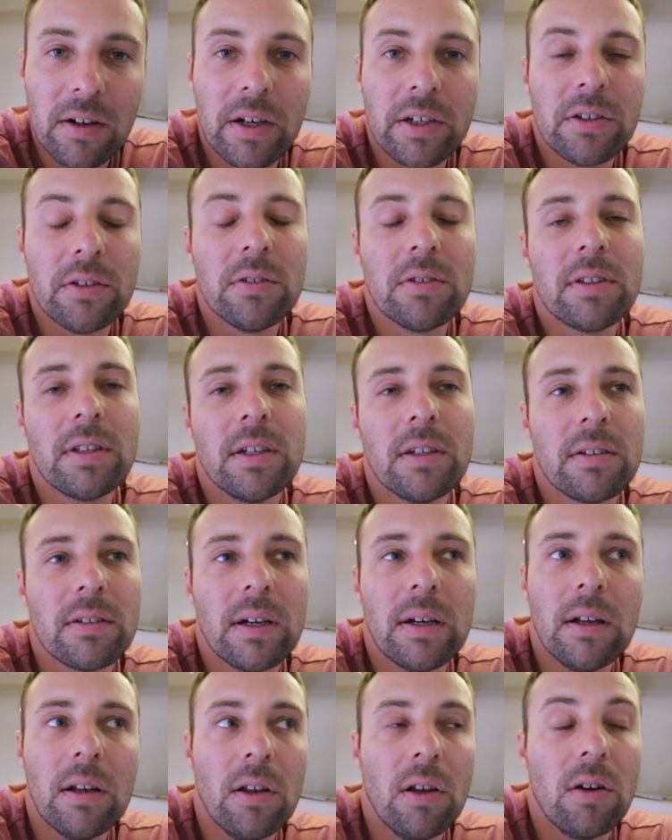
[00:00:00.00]
I used these
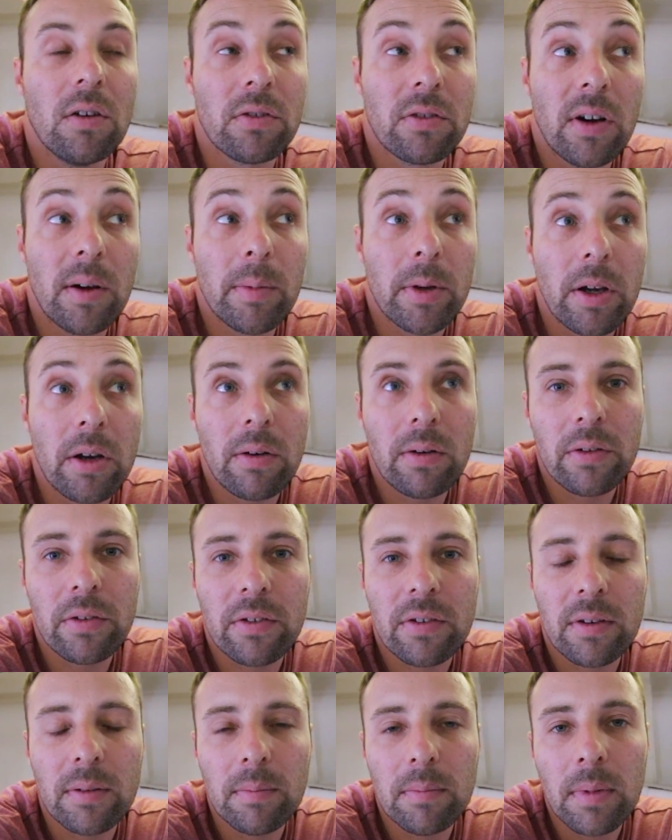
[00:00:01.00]
a long time ago on
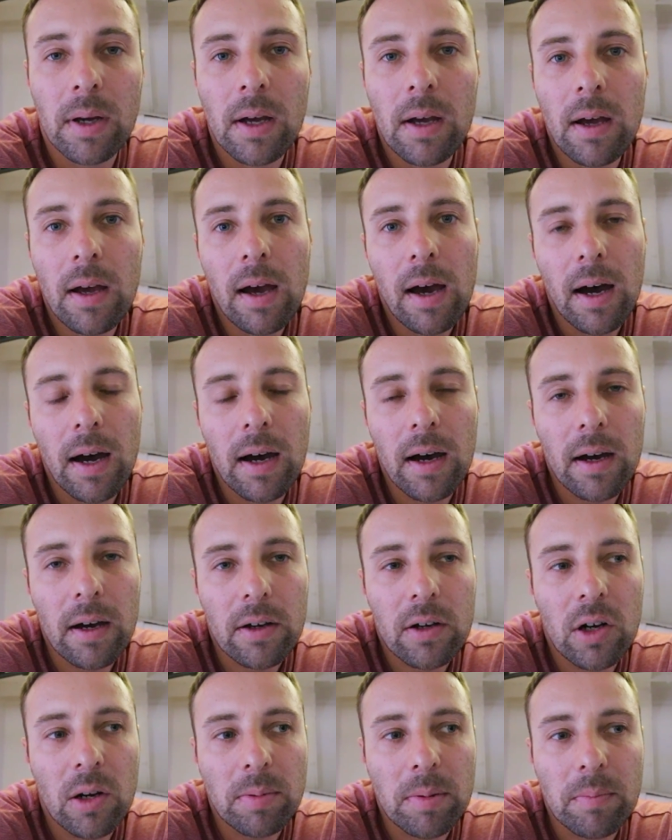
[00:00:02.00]
some
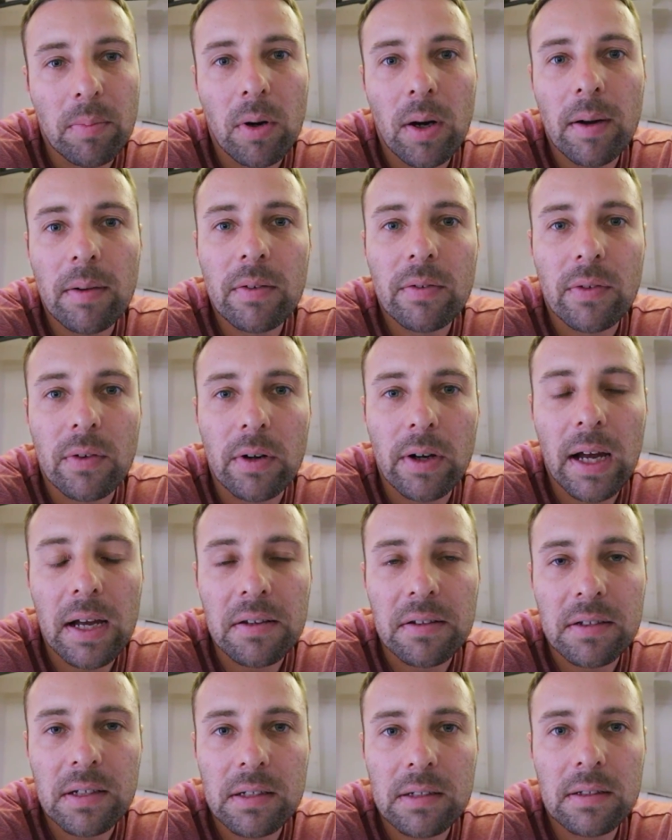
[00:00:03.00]
uh, copper pipes for an
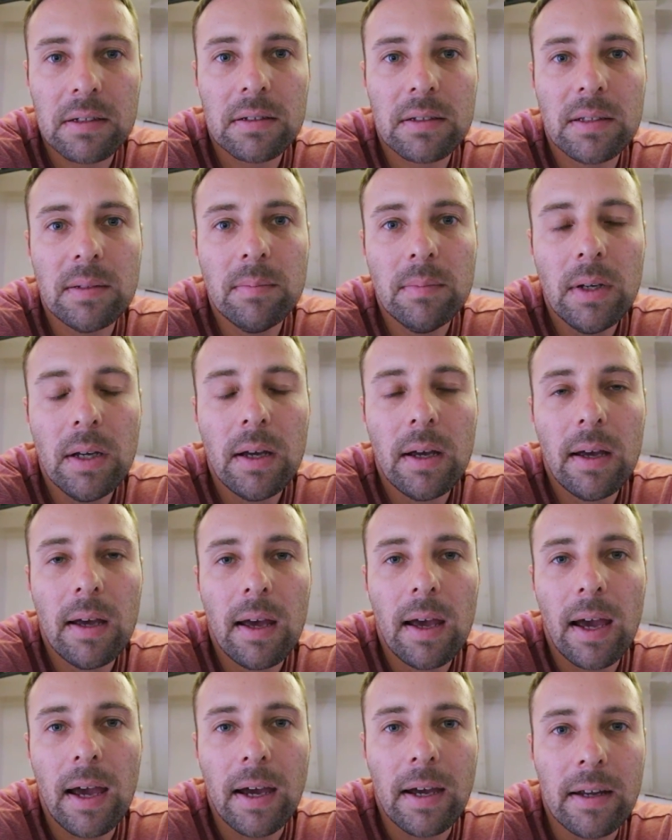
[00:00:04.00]
A C system,
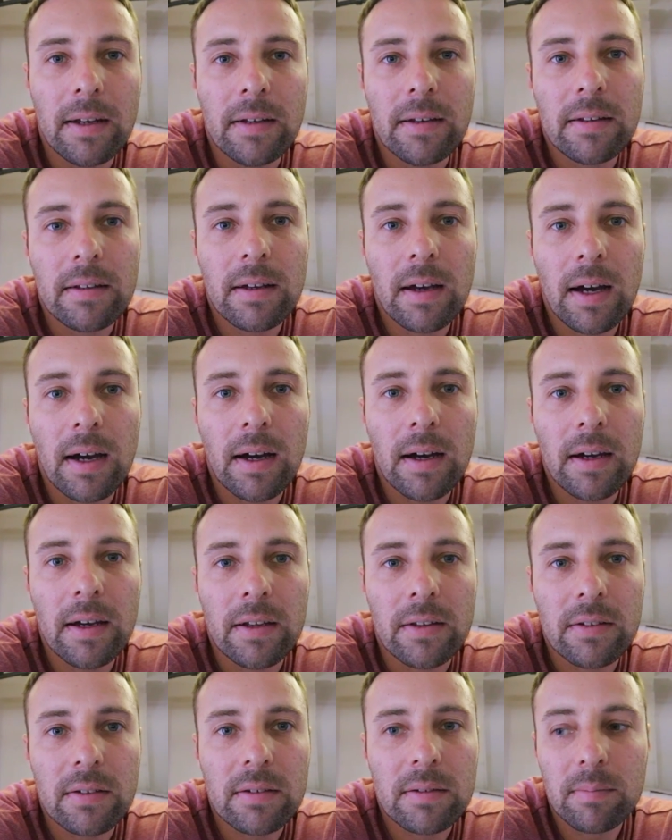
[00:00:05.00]
and uh,
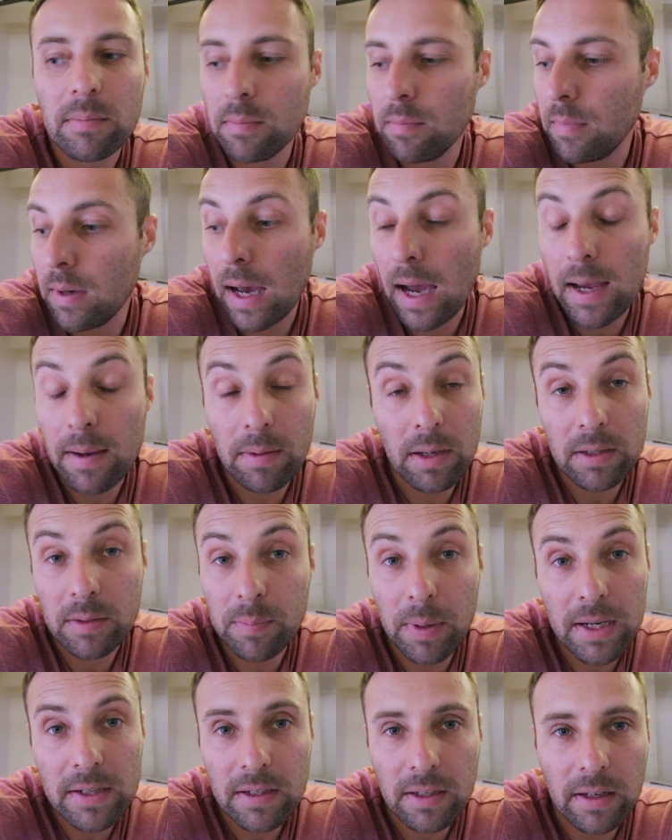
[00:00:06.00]
it's it's
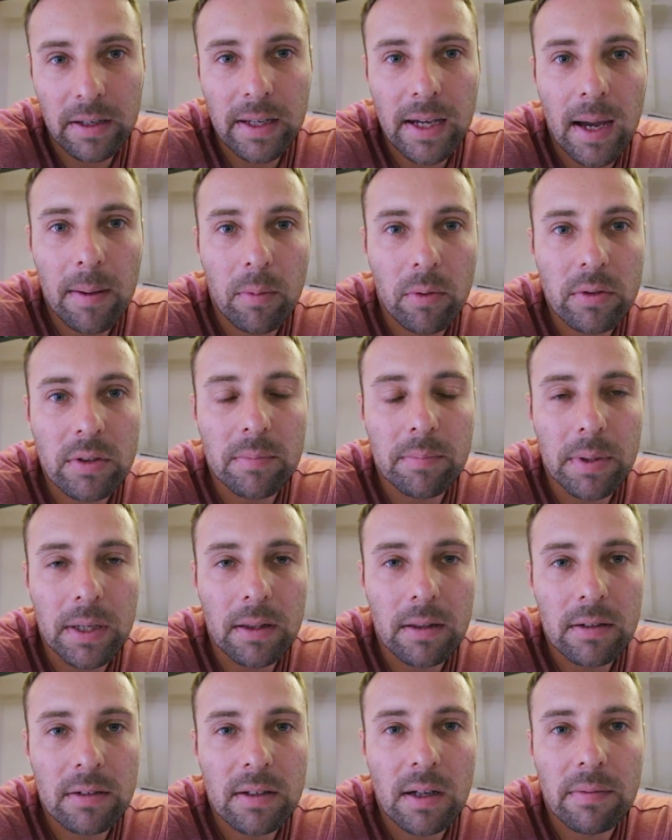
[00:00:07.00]
basically able to
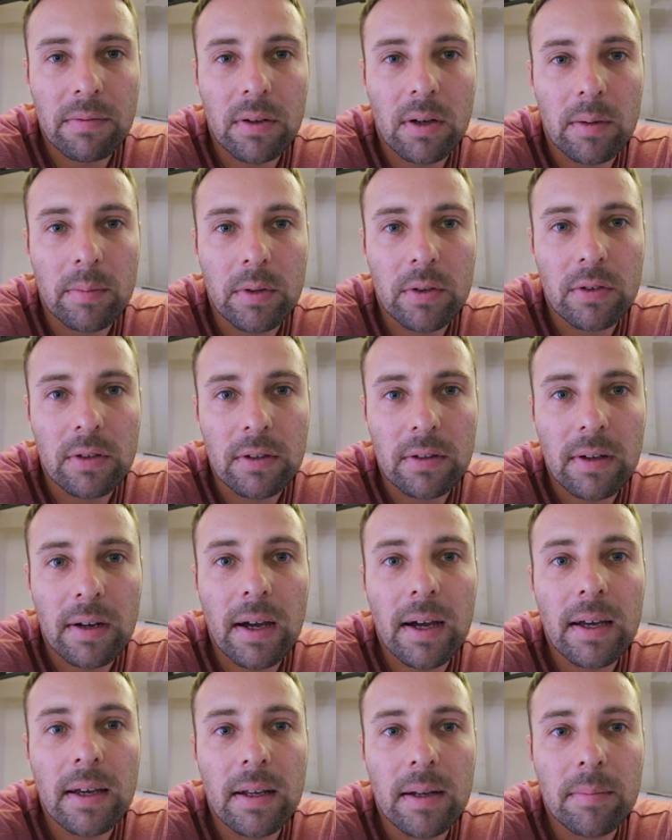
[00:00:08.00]
bend the stuff that I'm using
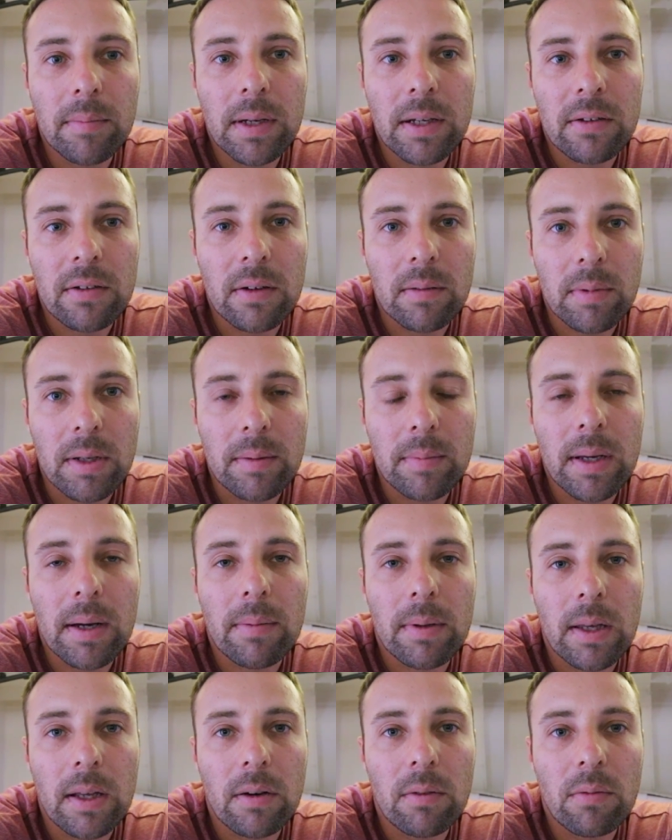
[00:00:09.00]
today, and it means that I'm going to be
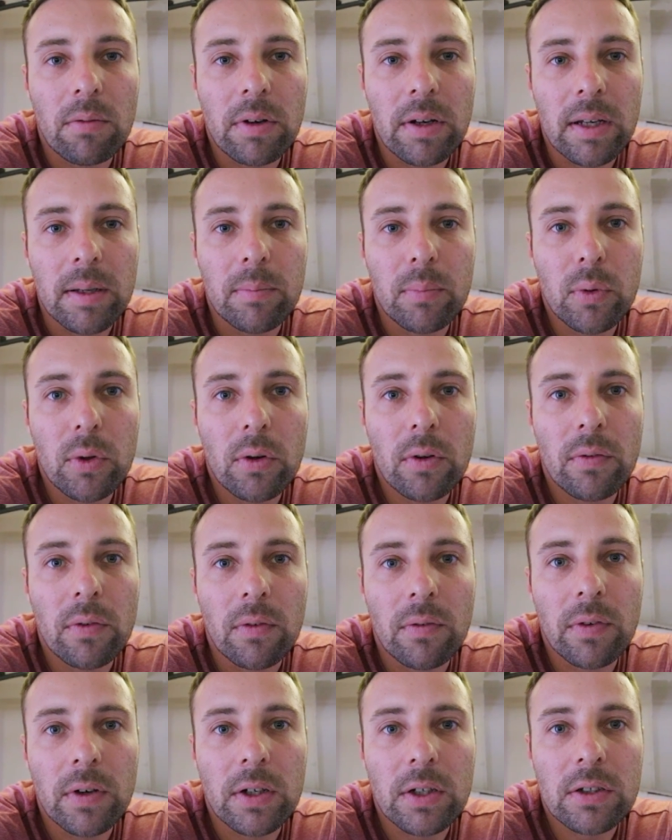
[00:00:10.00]
able to get a really beautiful
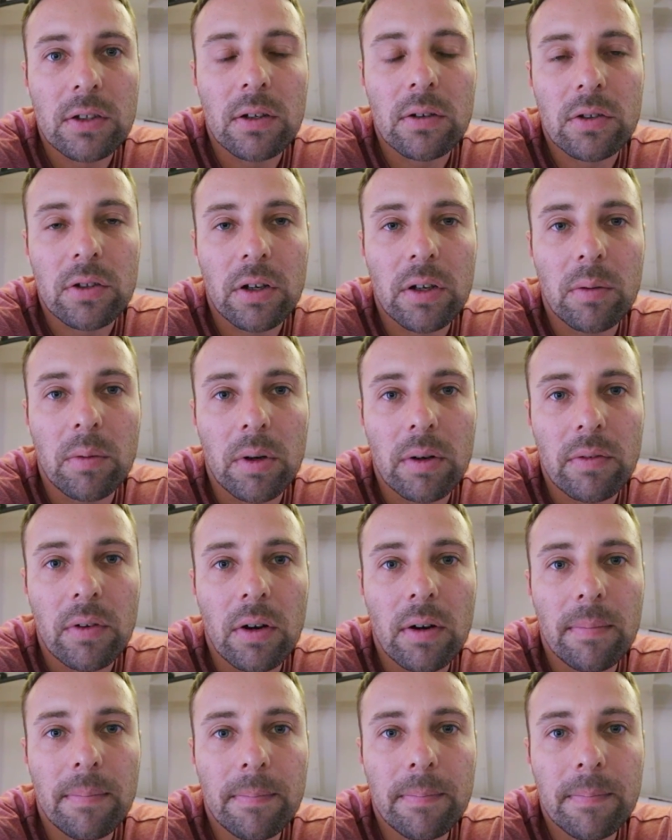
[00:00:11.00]
finish. So I'll show you what I've
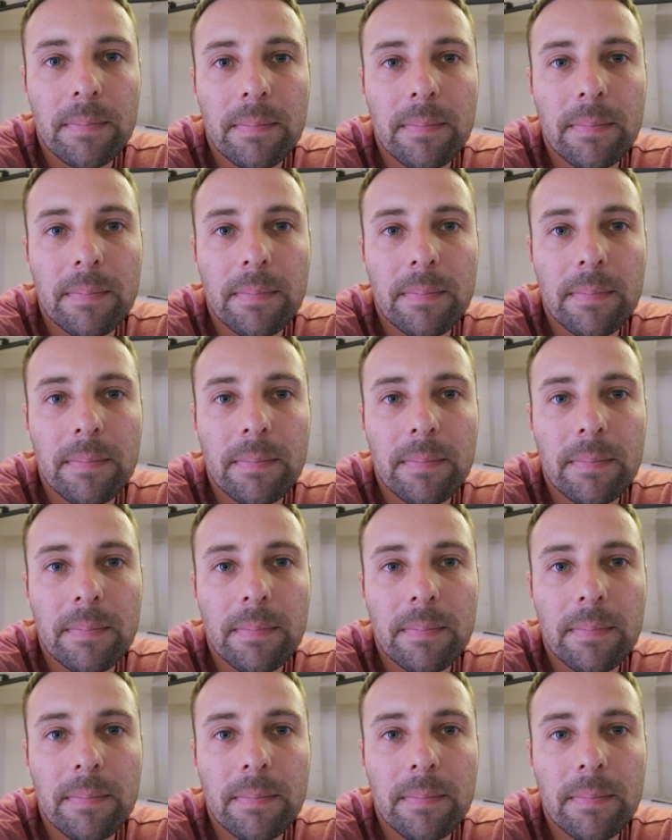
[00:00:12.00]
got.